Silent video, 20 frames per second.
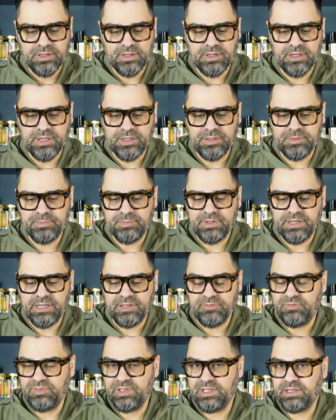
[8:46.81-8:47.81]
Um,
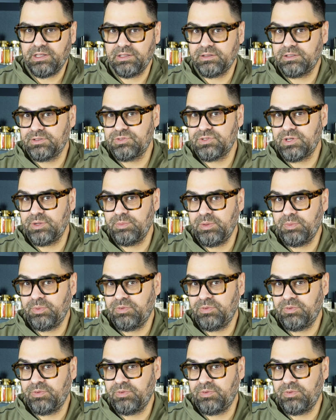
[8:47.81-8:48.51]
I feel like there's going to be